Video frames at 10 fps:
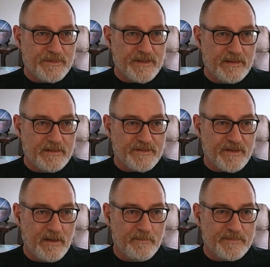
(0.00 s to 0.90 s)
where was it
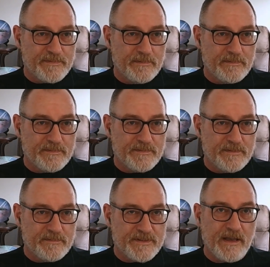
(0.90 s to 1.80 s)
at the time?
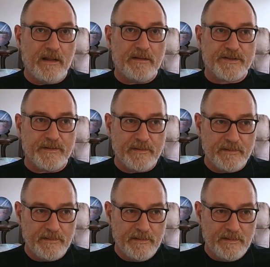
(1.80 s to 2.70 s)

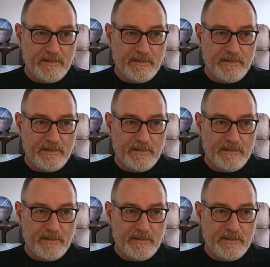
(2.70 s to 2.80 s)
Tarleton.